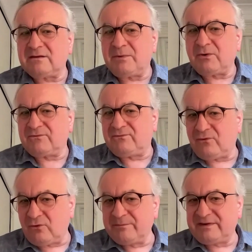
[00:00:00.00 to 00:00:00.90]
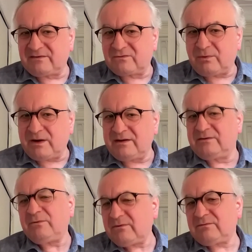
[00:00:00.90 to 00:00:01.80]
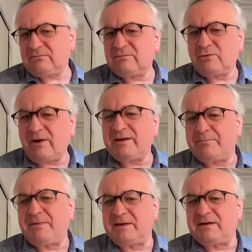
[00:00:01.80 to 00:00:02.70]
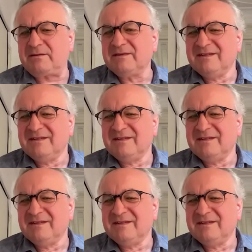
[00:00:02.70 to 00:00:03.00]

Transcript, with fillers: about four meters wide, oh, quite big.